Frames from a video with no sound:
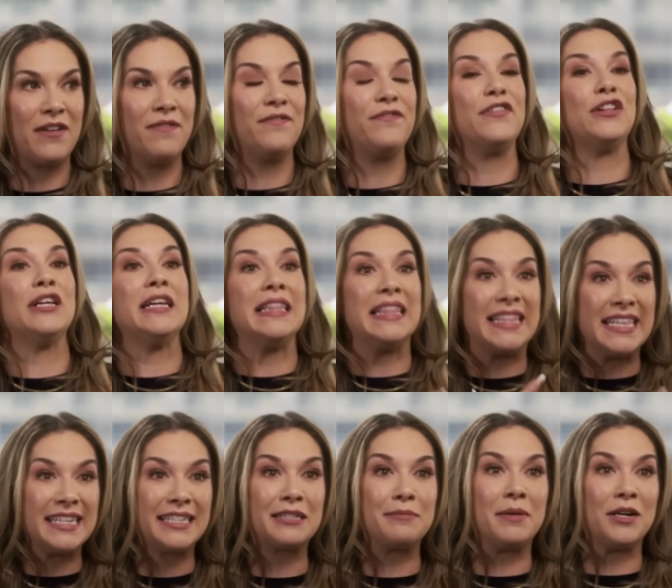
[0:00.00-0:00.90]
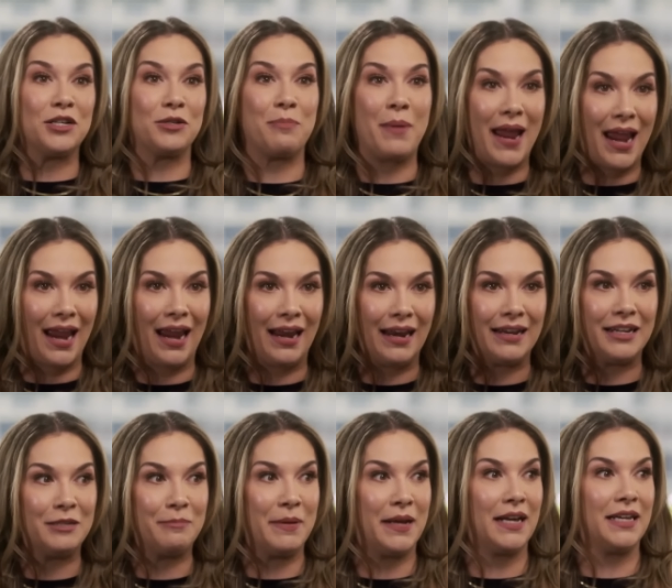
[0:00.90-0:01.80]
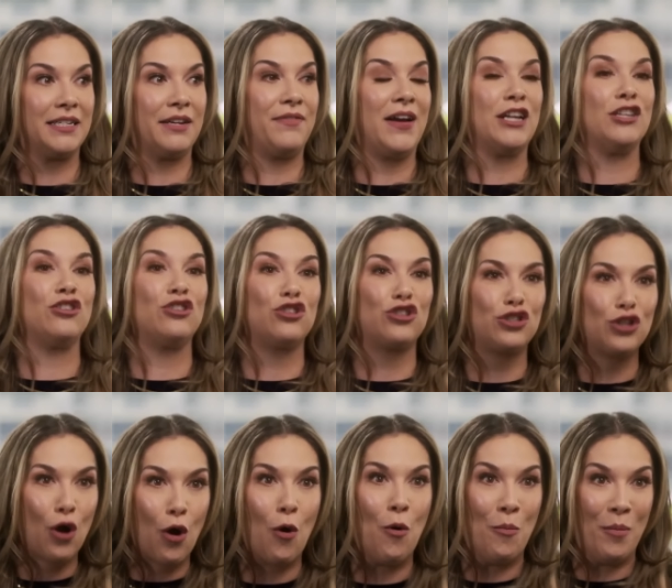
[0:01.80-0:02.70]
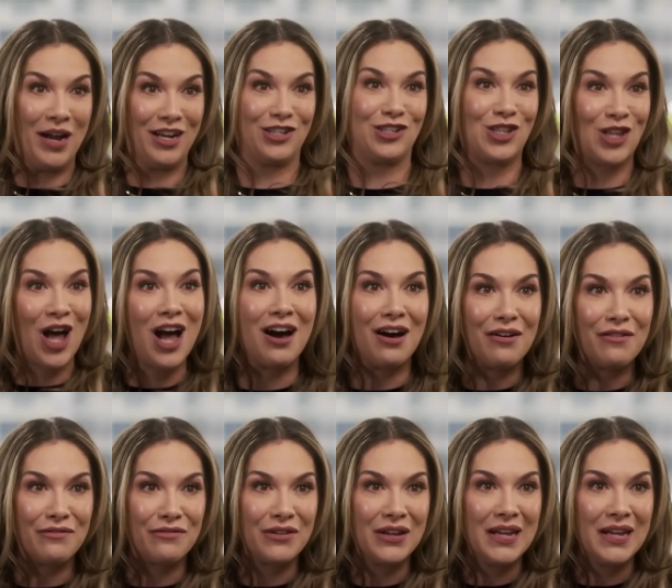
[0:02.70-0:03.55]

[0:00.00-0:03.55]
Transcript: I'm feeling this much pain, it's because I've had so much love.